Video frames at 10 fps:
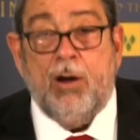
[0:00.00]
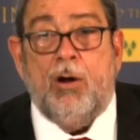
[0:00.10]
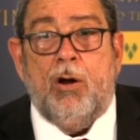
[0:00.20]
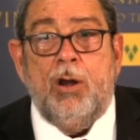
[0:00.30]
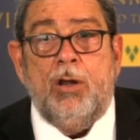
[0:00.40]

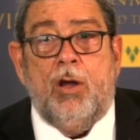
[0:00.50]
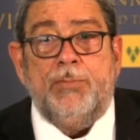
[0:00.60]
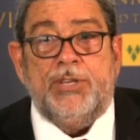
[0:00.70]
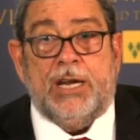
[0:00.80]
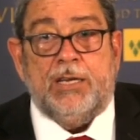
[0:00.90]
All
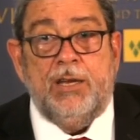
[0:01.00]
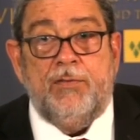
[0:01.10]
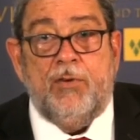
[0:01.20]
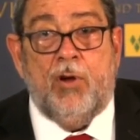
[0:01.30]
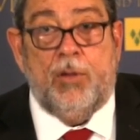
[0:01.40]

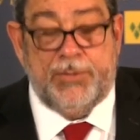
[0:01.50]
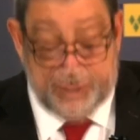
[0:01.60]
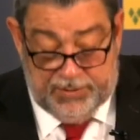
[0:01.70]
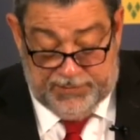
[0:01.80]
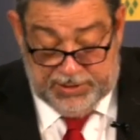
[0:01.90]
objective
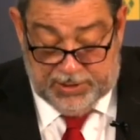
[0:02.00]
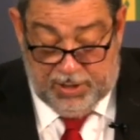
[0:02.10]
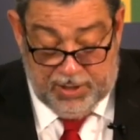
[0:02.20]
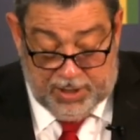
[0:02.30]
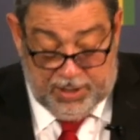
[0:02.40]
observers
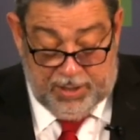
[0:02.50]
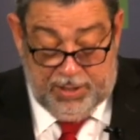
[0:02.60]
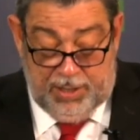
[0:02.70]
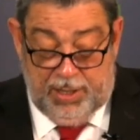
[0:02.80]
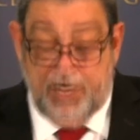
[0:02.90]
concur
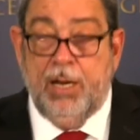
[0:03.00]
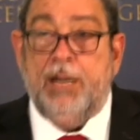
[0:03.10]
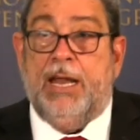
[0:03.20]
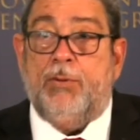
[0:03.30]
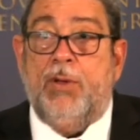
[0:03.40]

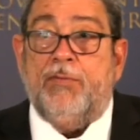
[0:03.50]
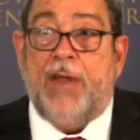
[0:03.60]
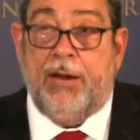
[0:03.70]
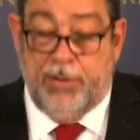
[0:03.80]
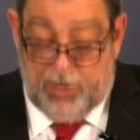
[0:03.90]
that we have
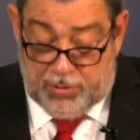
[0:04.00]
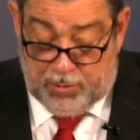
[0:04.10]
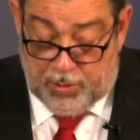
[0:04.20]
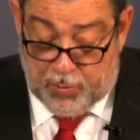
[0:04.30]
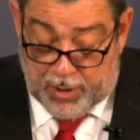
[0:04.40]
carried out
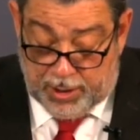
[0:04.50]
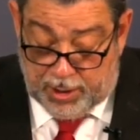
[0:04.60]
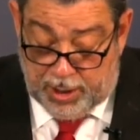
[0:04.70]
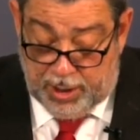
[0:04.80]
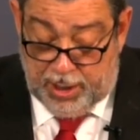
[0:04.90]
our
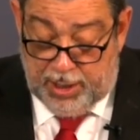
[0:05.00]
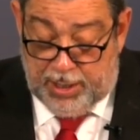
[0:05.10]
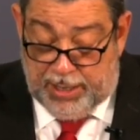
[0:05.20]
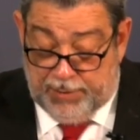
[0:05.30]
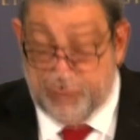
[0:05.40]
work
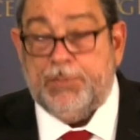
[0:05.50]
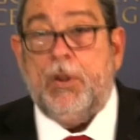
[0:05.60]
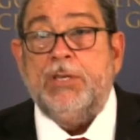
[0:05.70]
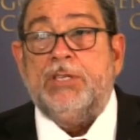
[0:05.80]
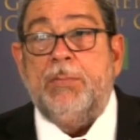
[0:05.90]
and
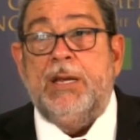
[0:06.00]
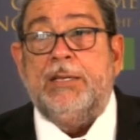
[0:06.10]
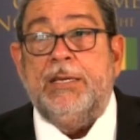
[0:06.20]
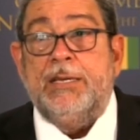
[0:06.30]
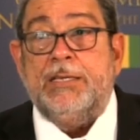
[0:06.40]

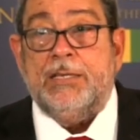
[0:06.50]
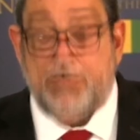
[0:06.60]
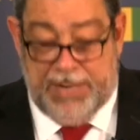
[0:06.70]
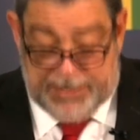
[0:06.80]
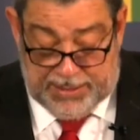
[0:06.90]
responsibilities
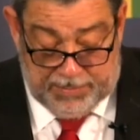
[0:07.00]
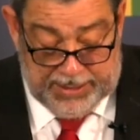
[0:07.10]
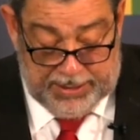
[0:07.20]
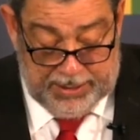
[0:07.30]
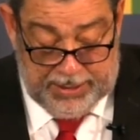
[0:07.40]

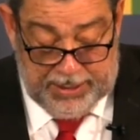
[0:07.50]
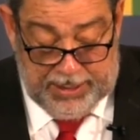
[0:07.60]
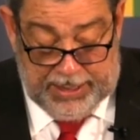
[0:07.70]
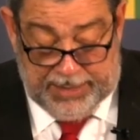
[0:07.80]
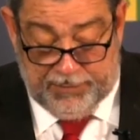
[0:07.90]
commendably
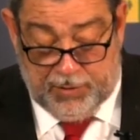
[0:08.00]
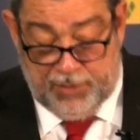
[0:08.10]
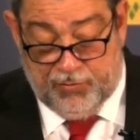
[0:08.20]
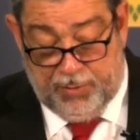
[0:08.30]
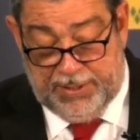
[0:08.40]
and have
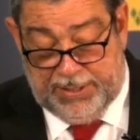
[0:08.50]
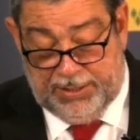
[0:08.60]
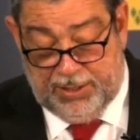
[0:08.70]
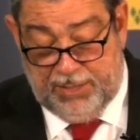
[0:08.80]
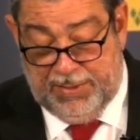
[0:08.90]

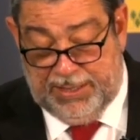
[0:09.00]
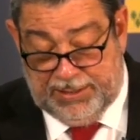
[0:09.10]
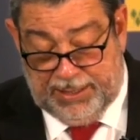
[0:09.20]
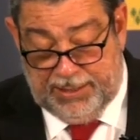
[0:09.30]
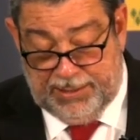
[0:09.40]
contributed to the
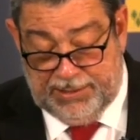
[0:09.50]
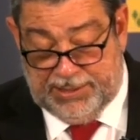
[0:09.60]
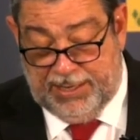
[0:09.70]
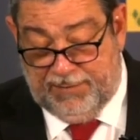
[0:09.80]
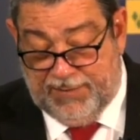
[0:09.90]

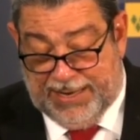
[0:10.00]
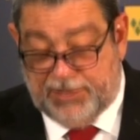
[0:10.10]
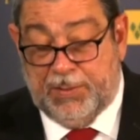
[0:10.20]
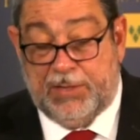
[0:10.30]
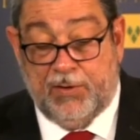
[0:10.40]
maintenance and
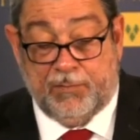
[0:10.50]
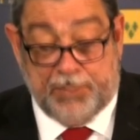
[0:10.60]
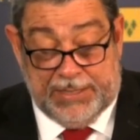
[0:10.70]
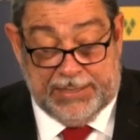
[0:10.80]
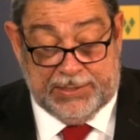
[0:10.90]
advancement of
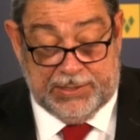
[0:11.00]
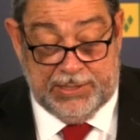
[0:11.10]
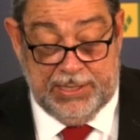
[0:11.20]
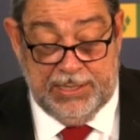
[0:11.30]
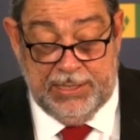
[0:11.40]
peace,
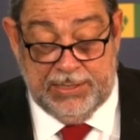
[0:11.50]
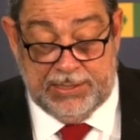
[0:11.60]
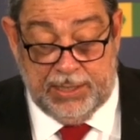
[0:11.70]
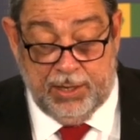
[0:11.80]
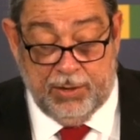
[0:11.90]

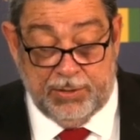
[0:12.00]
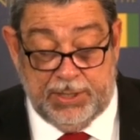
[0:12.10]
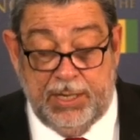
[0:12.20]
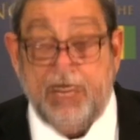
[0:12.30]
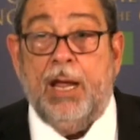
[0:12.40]

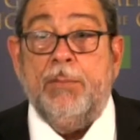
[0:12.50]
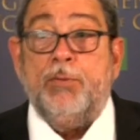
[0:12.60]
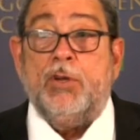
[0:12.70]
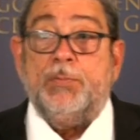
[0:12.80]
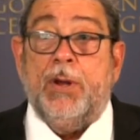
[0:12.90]
security, and
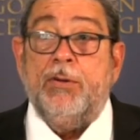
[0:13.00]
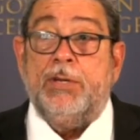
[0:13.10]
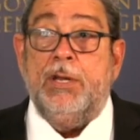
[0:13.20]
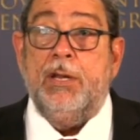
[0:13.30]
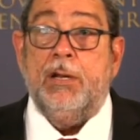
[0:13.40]

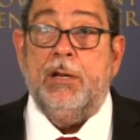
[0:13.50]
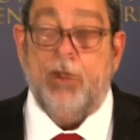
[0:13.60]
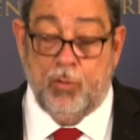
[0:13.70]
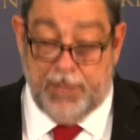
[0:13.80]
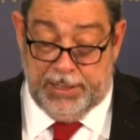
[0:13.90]
prosperity
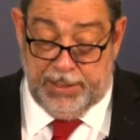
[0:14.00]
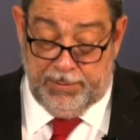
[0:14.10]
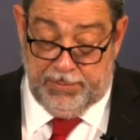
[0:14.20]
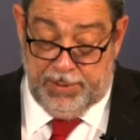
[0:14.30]
globally.